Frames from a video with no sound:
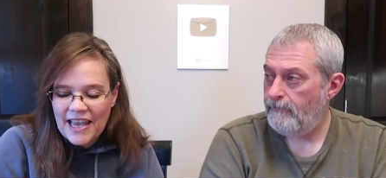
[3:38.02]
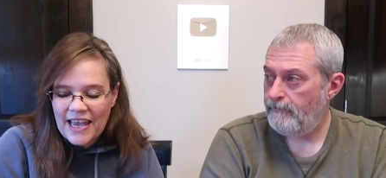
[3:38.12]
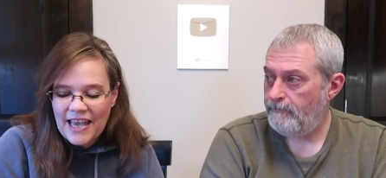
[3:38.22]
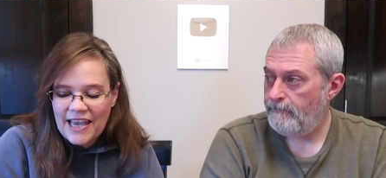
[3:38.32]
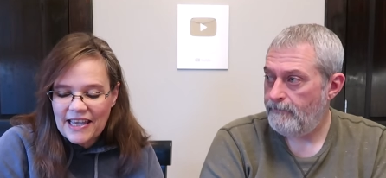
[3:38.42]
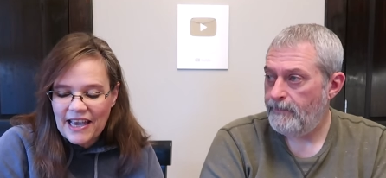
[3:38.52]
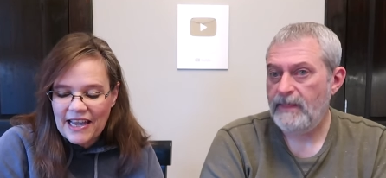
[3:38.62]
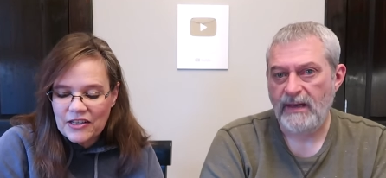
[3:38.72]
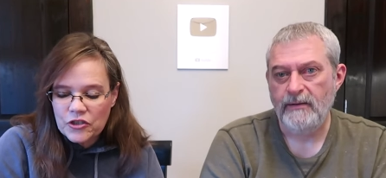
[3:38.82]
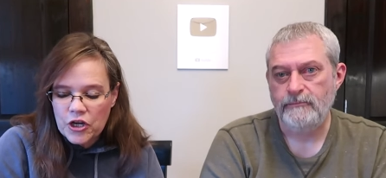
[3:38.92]
Speaker 1: egg,
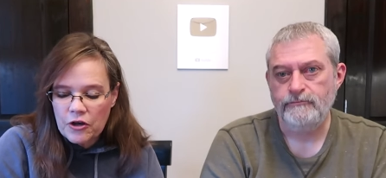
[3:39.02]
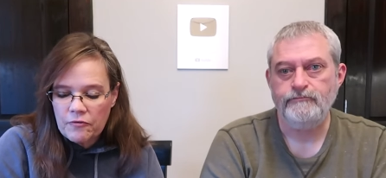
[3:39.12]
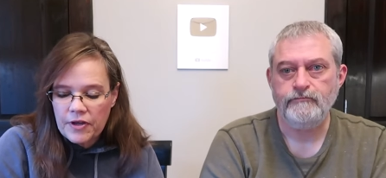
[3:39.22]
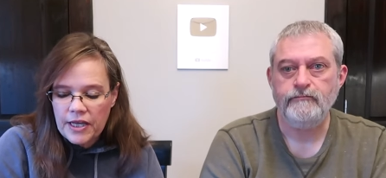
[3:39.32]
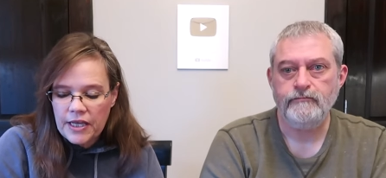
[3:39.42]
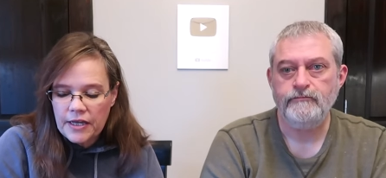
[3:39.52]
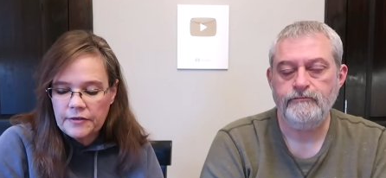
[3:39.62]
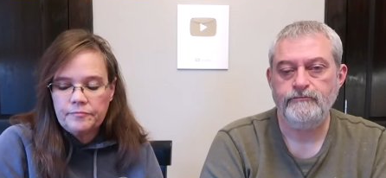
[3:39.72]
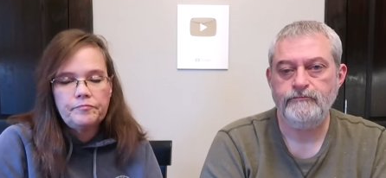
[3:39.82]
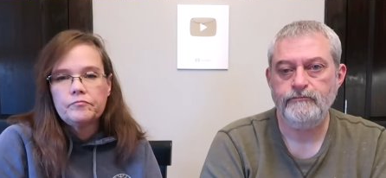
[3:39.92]
anchovy.
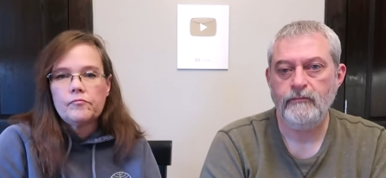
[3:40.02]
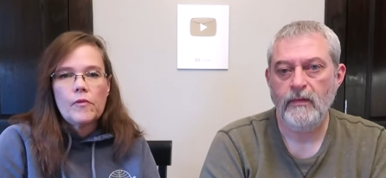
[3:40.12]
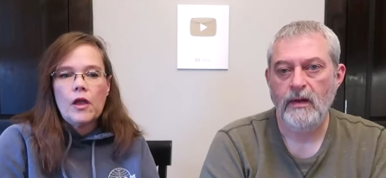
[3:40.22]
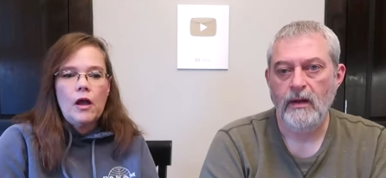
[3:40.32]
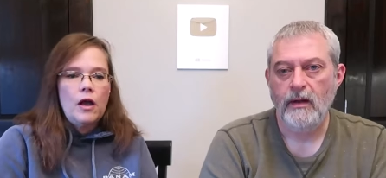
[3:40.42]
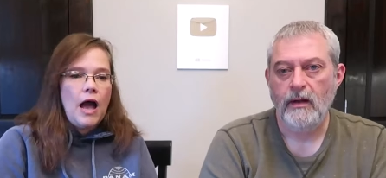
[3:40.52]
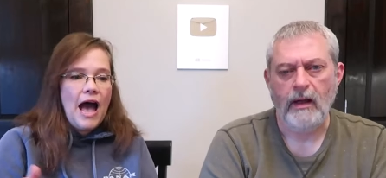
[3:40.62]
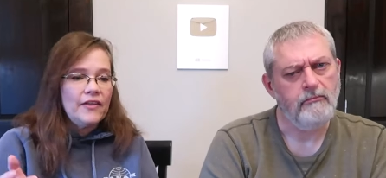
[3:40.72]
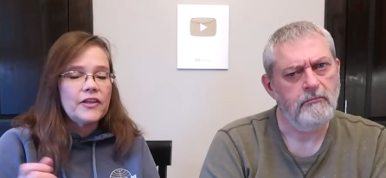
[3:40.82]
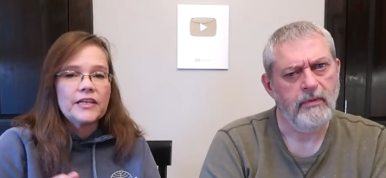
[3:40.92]

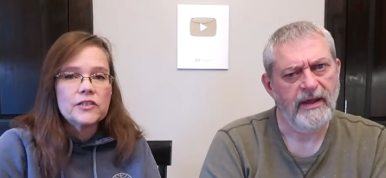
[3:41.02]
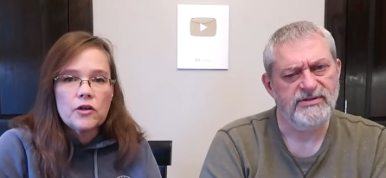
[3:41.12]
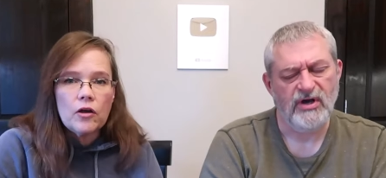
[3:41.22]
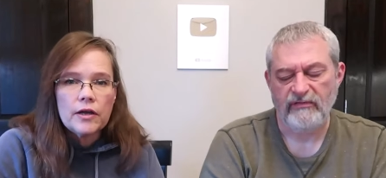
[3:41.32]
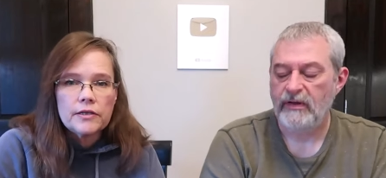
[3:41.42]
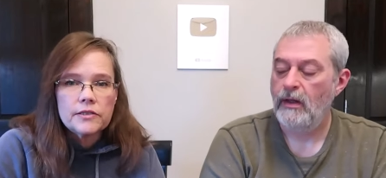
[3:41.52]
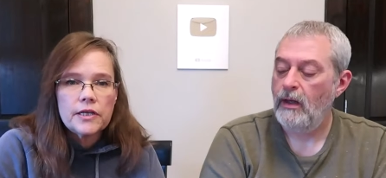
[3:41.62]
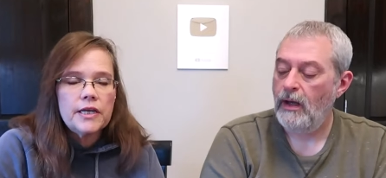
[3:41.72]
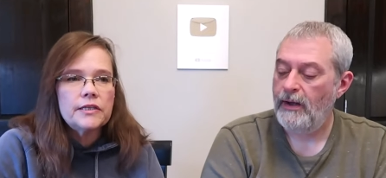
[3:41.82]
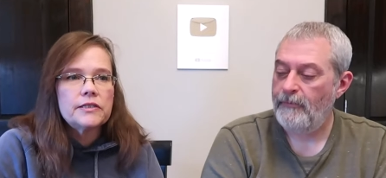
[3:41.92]
I think it's nice.
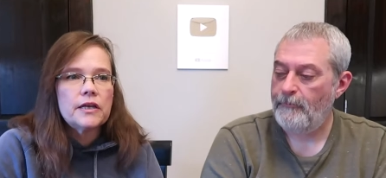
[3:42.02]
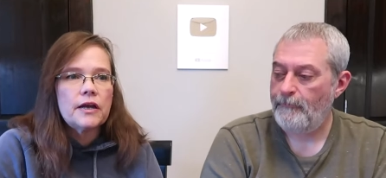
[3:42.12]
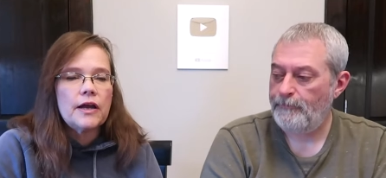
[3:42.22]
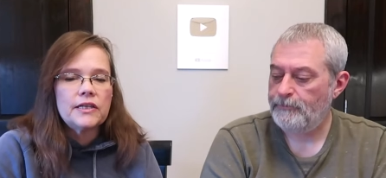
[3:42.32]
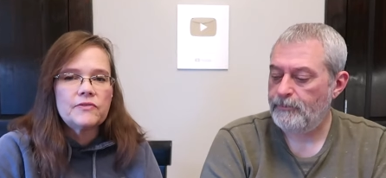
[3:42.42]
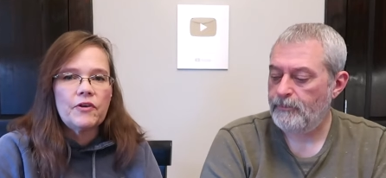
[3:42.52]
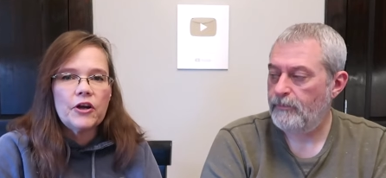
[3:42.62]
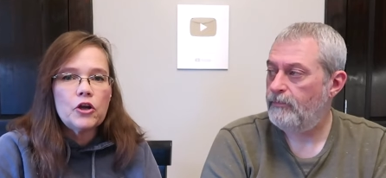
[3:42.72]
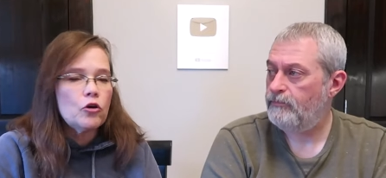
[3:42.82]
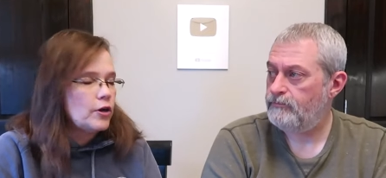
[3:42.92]
It's uh, it's
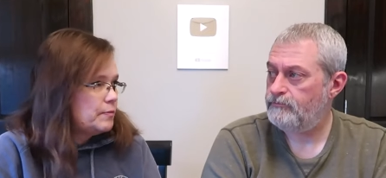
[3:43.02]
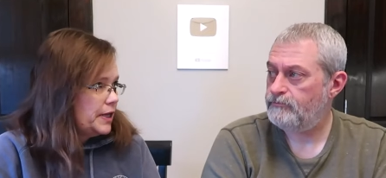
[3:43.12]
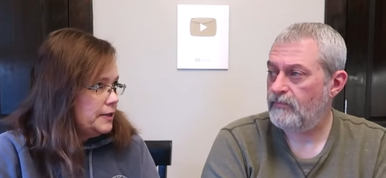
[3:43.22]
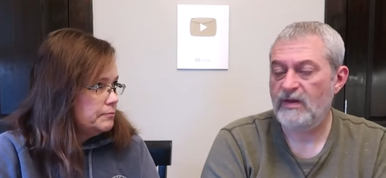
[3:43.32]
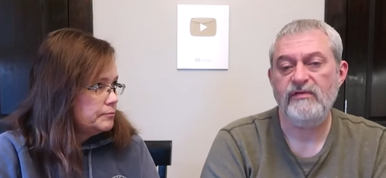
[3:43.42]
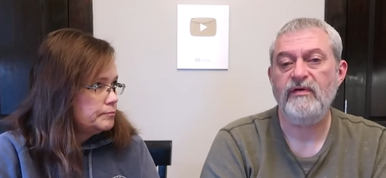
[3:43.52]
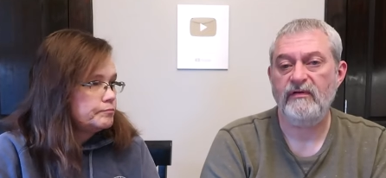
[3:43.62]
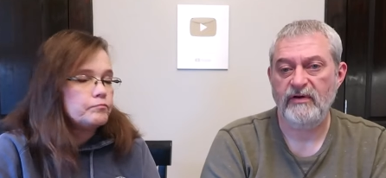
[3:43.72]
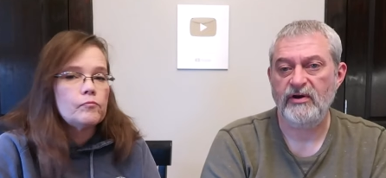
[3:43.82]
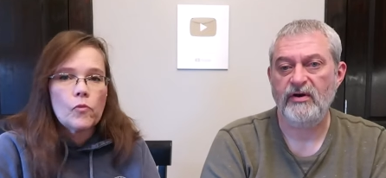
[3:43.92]
very creamy.
Speaker 2: It's very
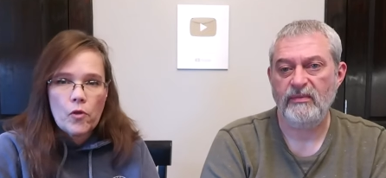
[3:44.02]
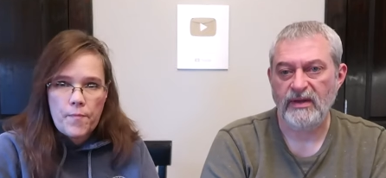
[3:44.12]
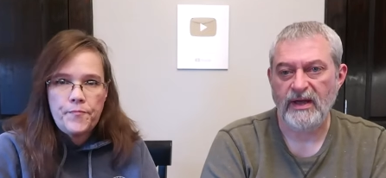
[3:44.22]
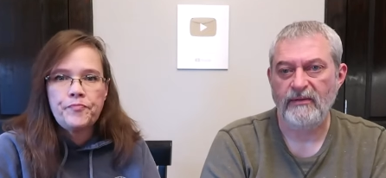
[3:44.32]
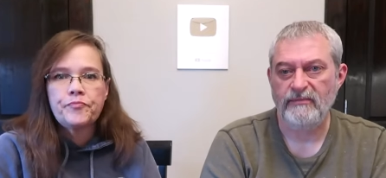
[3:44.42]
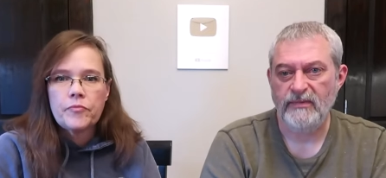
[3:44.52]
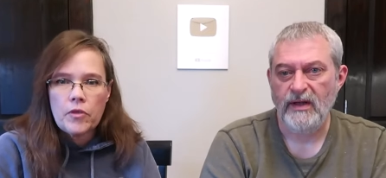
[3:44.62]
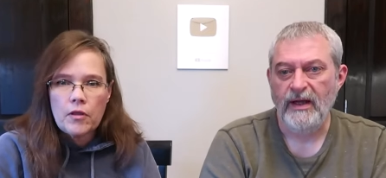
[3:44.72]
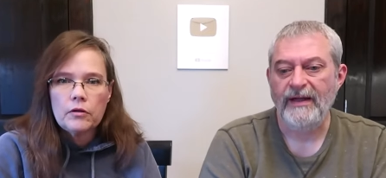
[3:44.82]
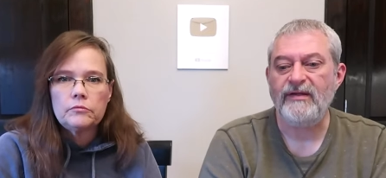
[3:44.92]
very creamy. Yeah,
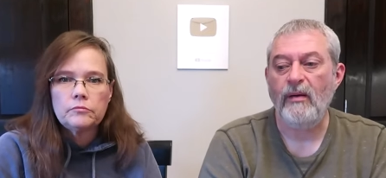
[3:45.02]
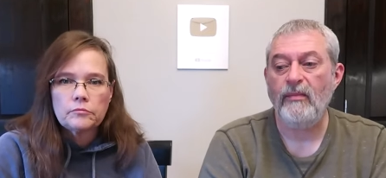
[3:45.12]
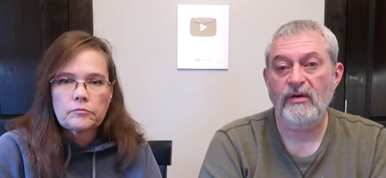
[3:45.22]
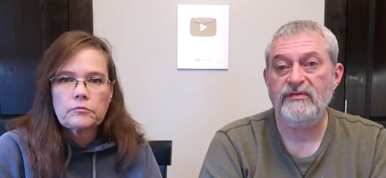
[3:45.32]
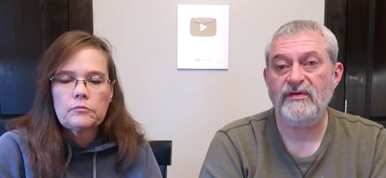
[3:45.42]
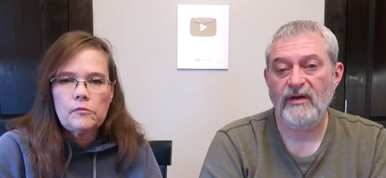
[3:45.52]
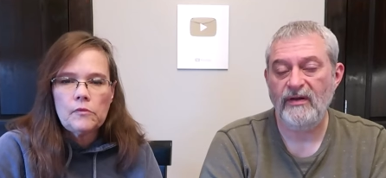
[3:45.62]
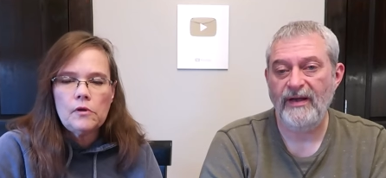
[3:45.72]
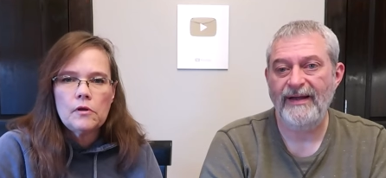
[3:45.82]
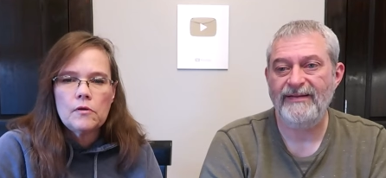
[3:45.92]
mm-hmm. it's almost
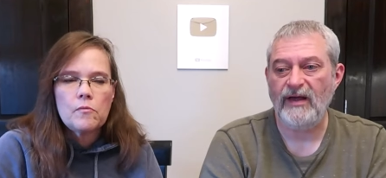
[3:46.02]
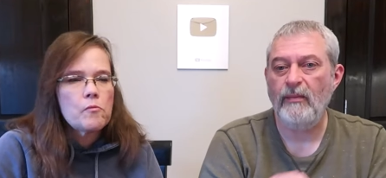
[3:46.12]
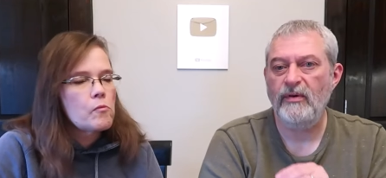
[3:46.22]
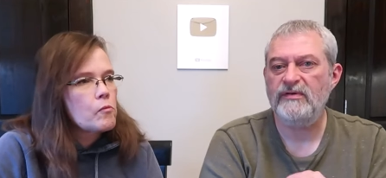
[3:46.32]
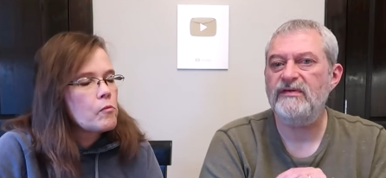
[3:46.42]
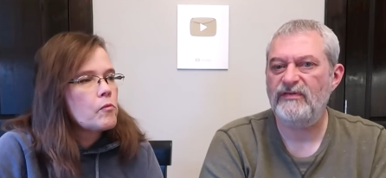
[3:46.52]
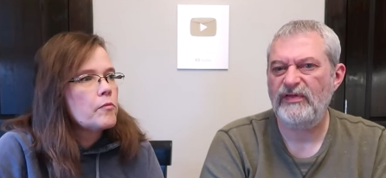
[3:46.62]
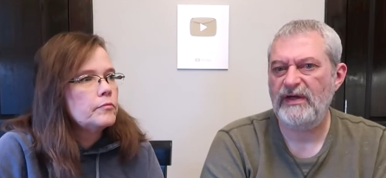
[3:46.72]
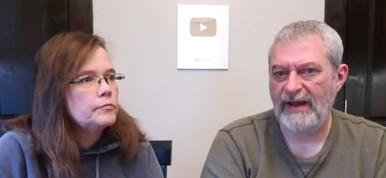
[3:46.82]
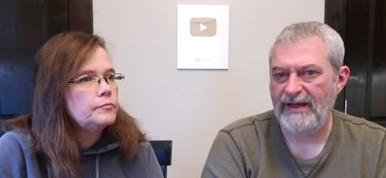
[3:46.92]
it's almost as
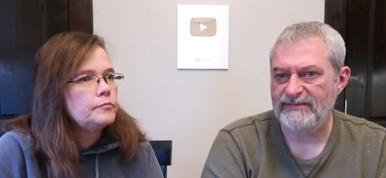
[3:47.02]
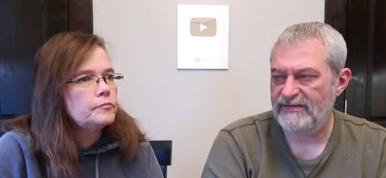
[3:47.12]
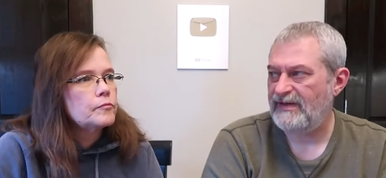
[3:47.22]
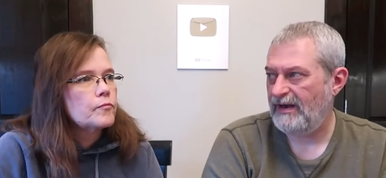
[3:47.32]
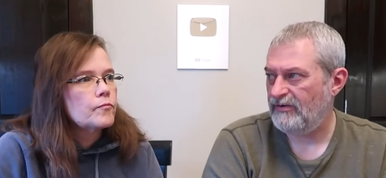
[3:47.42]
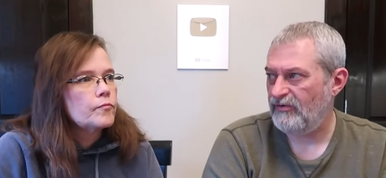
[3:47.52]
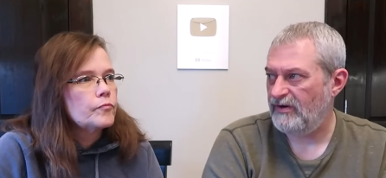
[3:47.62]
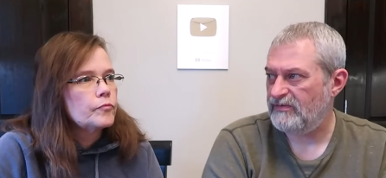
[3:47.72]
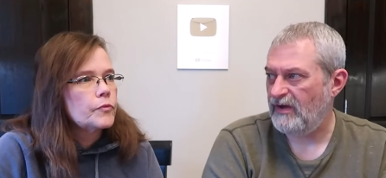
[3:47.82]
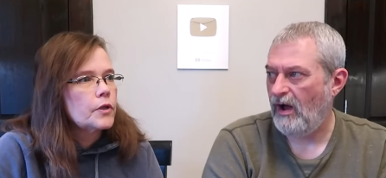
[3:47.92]
thin as the salad
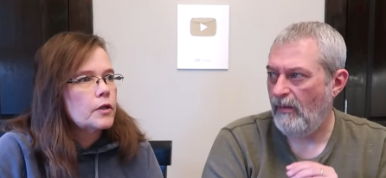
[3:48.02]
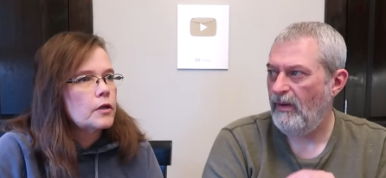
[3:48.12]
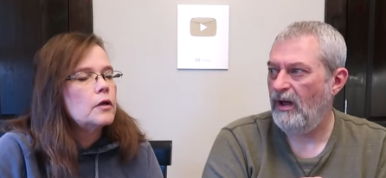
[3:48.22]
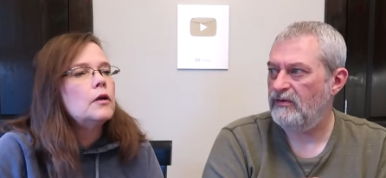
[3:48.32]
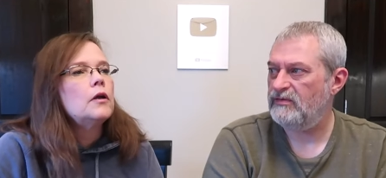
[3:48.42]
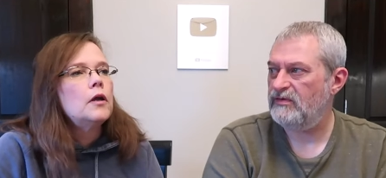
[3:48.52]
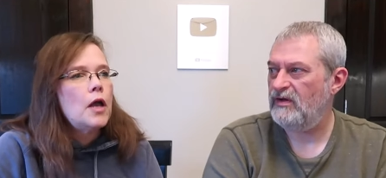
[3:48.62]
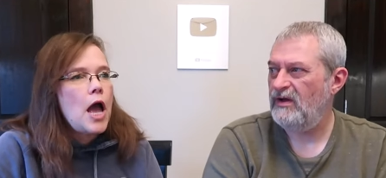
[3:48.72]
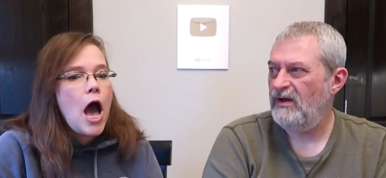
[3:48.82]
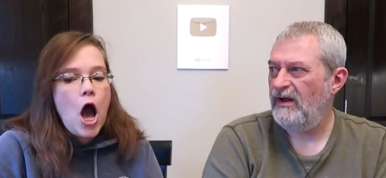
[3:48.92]
dressing, almost.
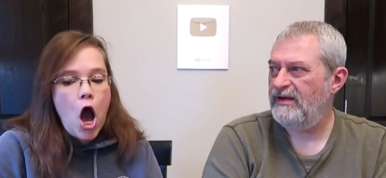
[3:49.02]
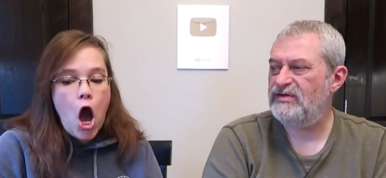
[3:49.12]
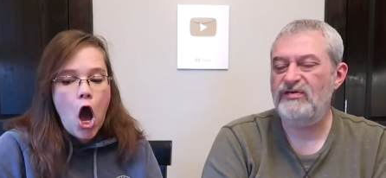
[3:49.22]
It's